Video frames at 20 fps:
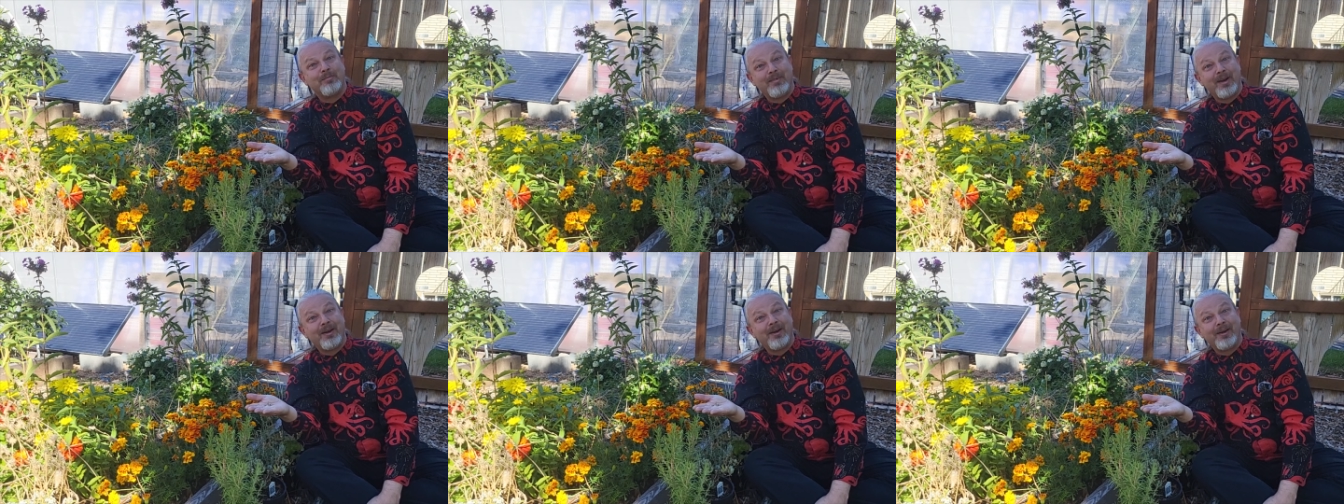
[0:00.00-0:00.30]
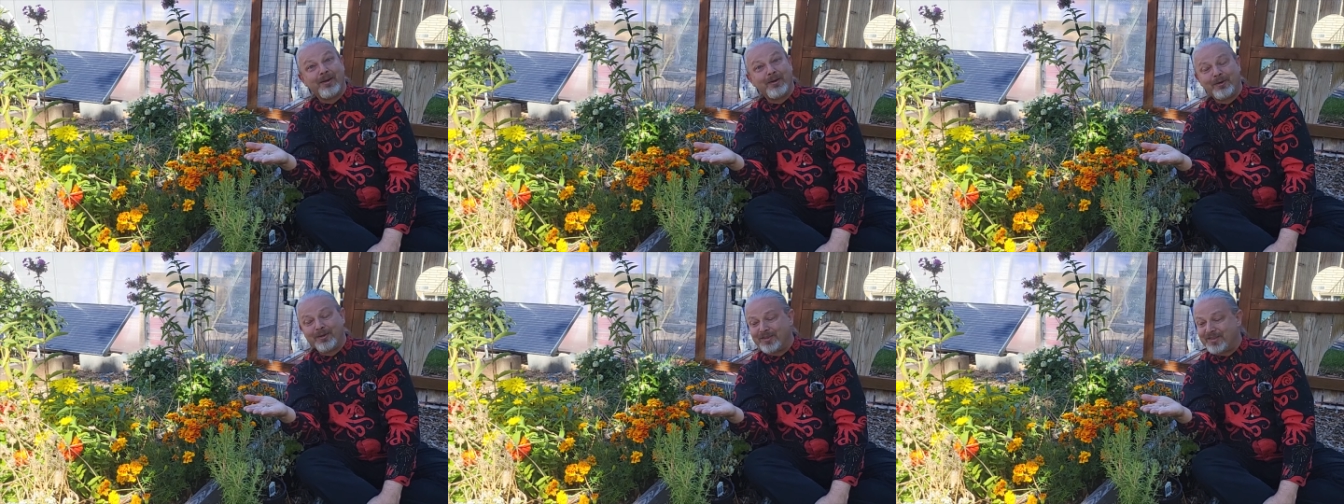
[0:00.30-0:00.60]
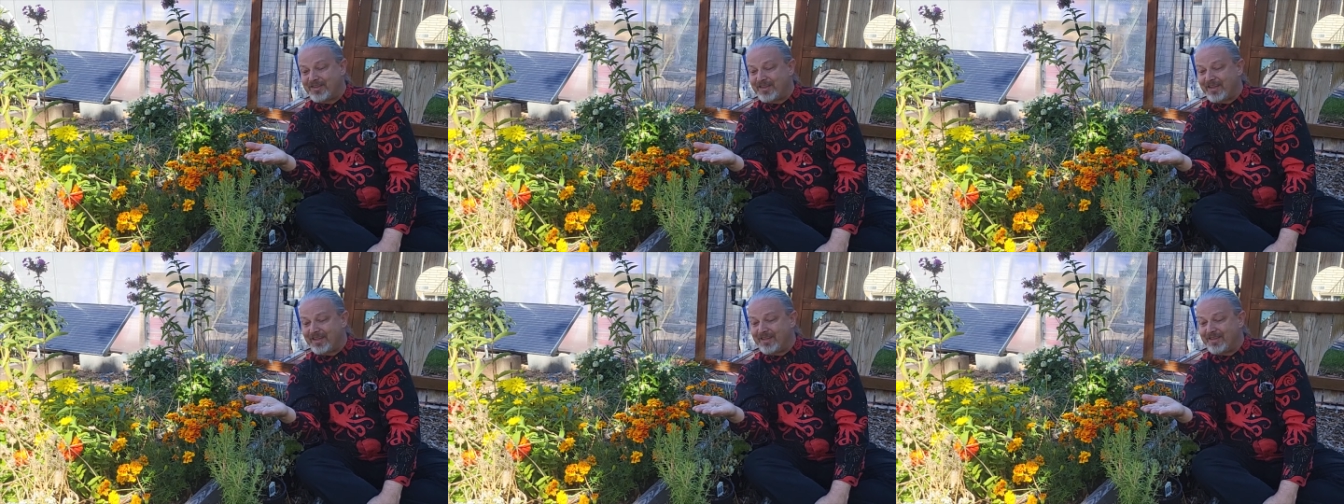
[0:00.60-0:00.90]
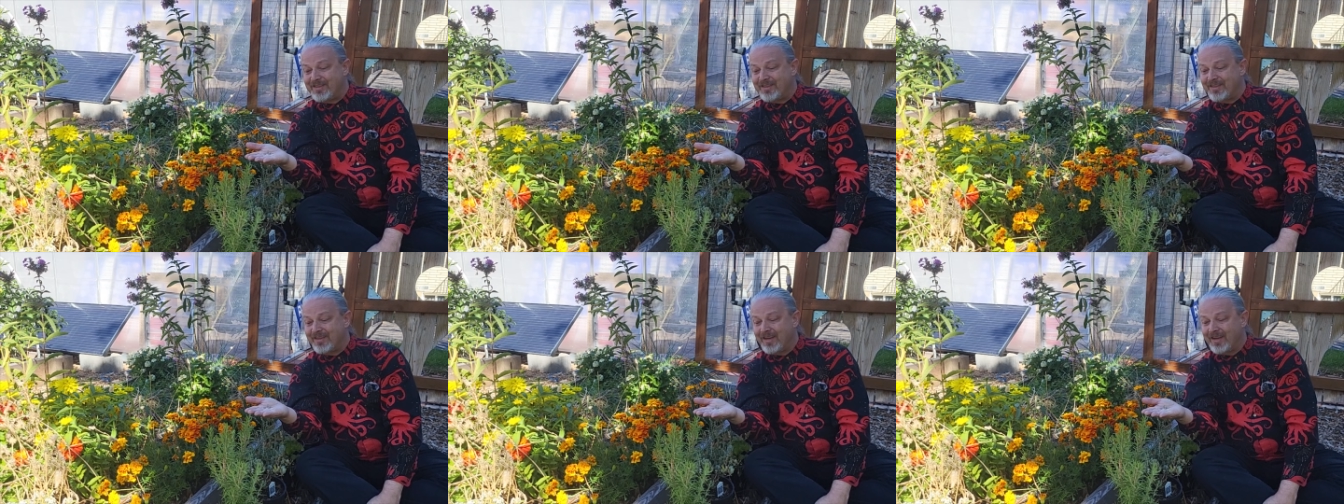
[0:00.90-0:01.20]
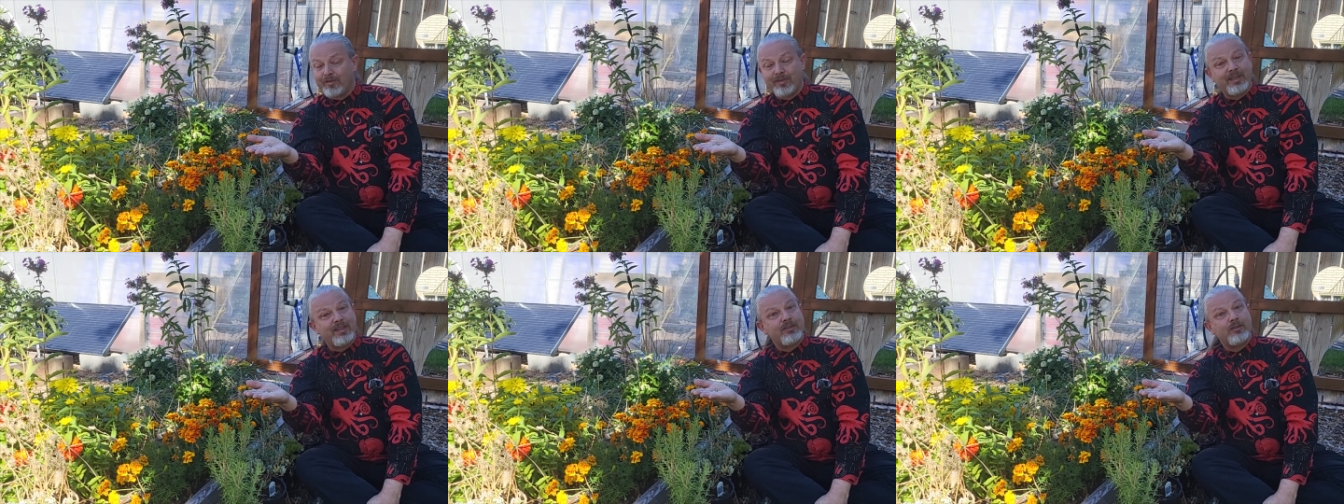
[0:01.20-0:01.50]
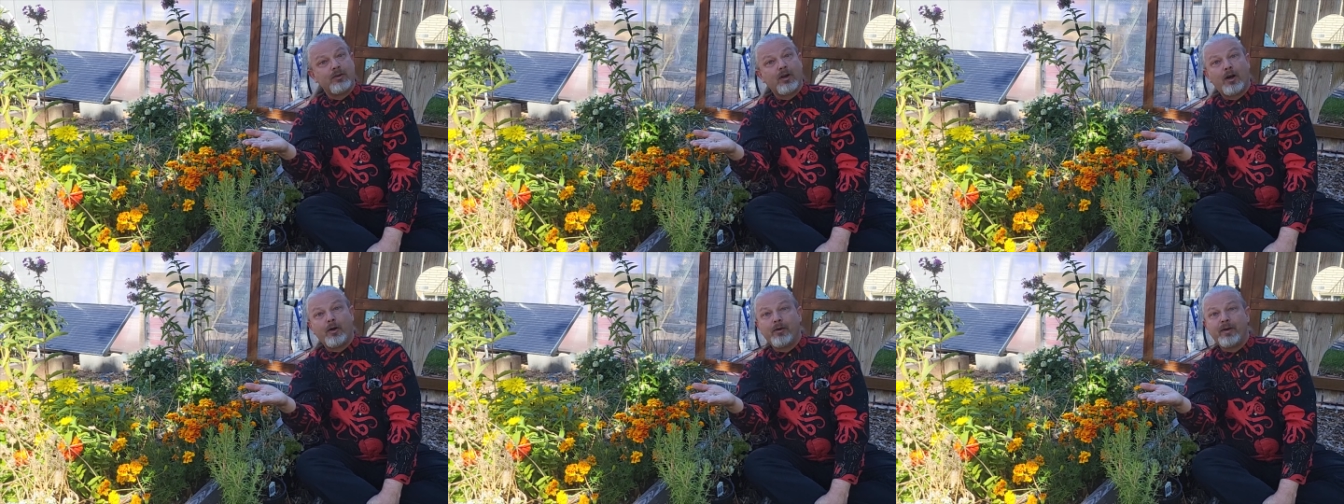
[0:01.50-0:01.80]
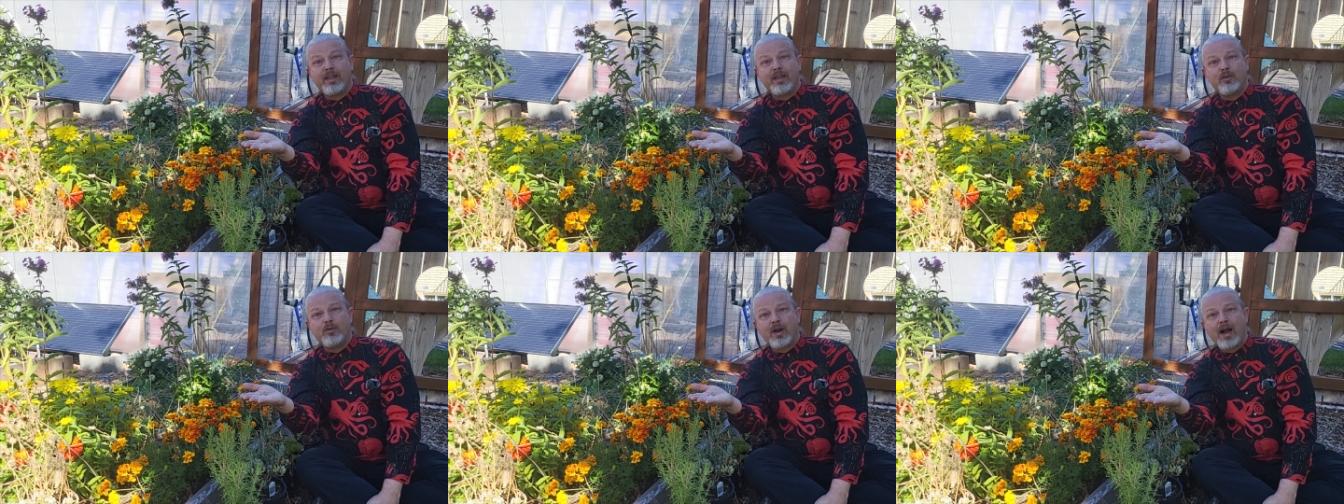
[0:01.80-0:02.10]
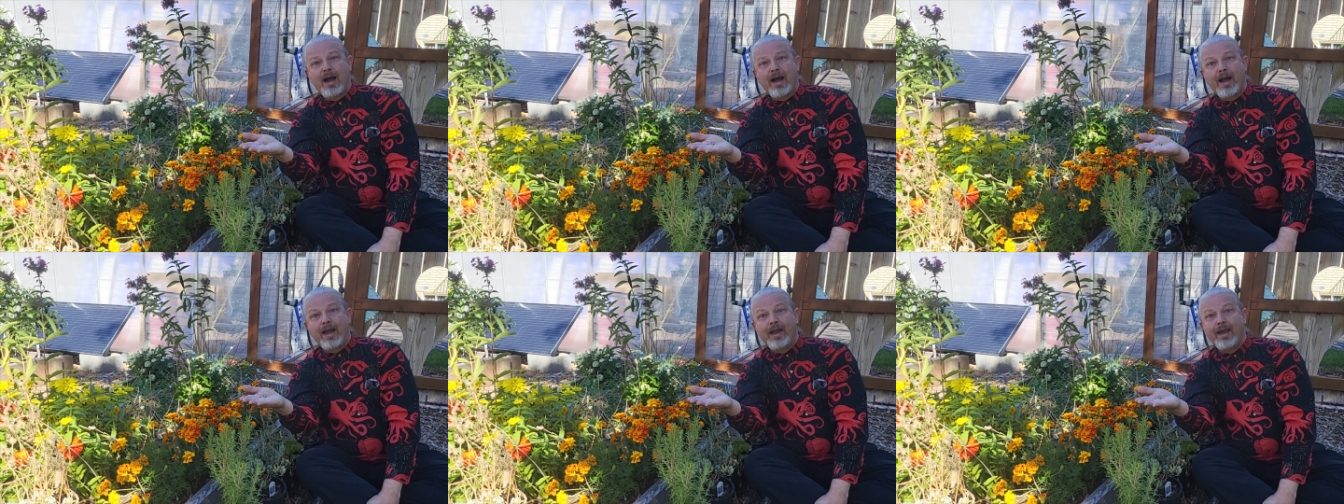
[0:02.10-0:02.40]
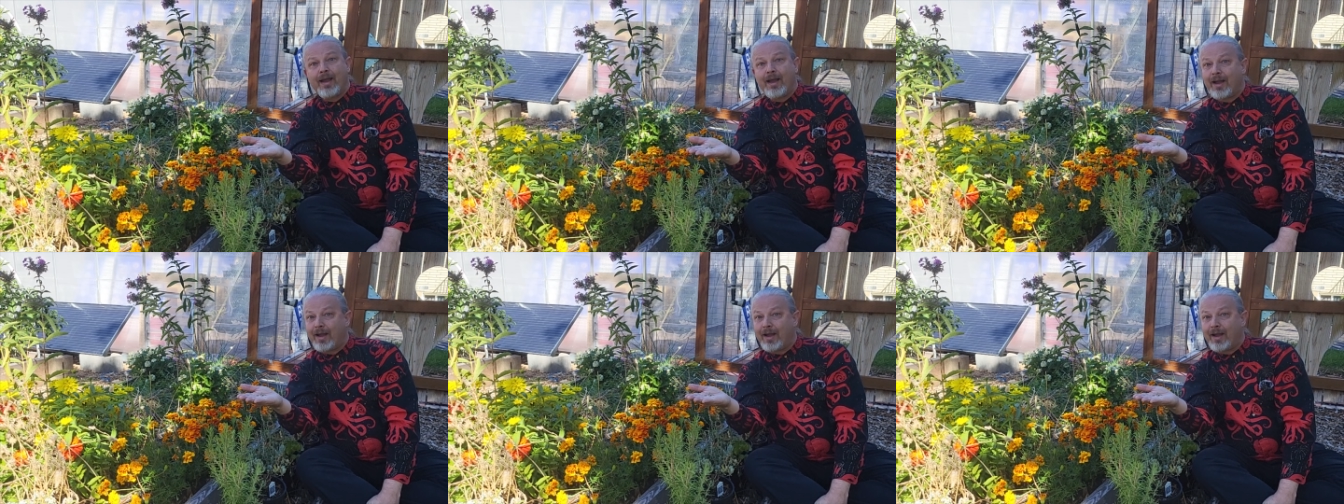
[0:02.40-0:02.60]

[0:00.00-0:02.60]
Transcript: marigold seeds. These are already dry.